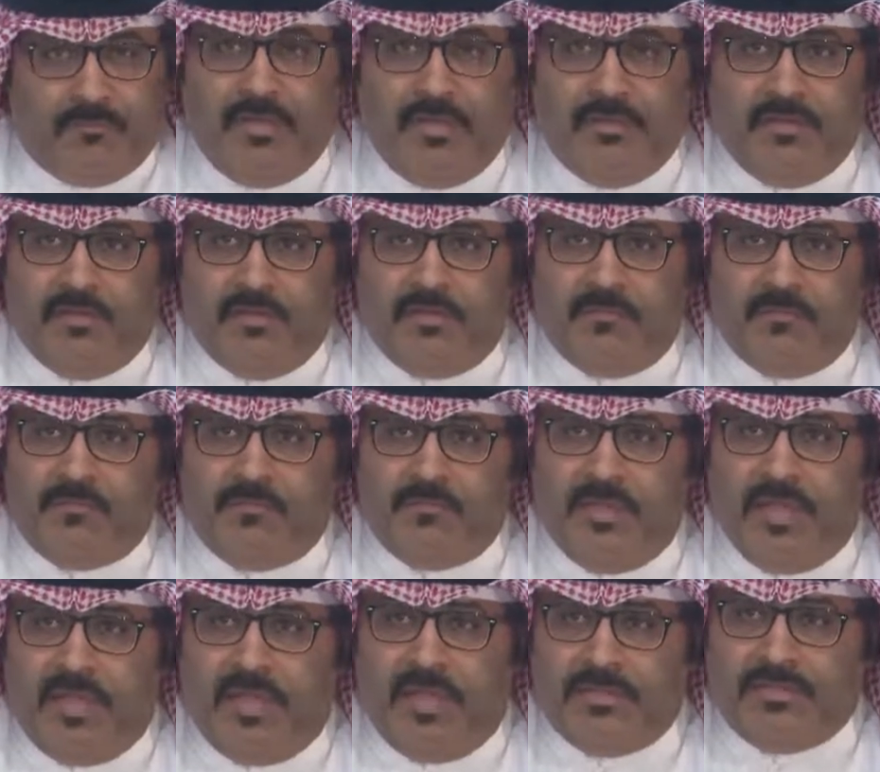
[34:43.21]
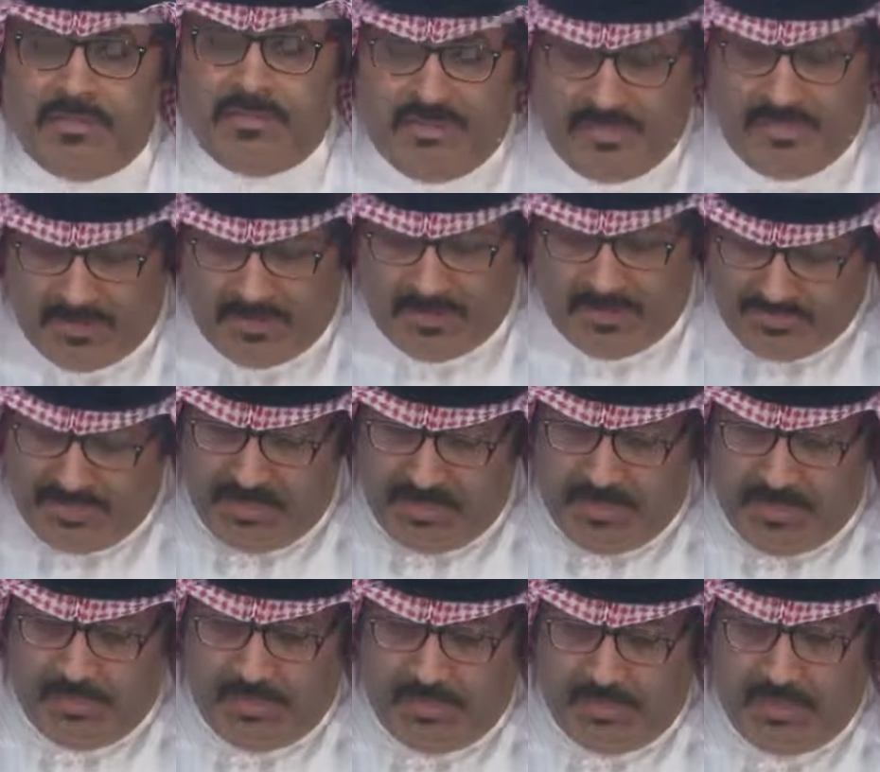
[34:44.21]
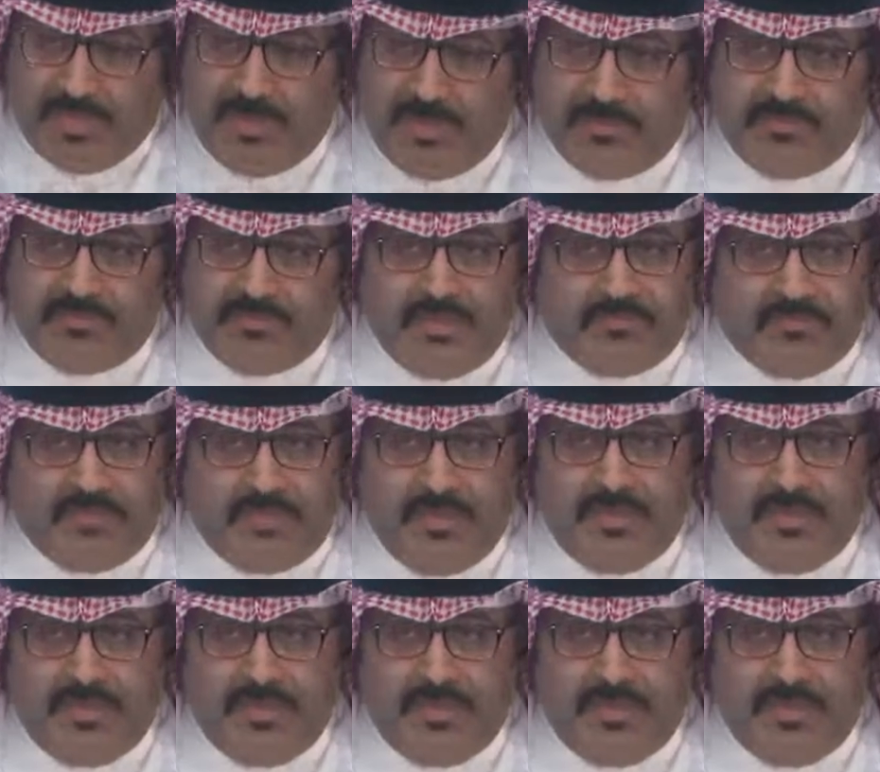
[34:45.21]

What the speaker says: for students with special needs,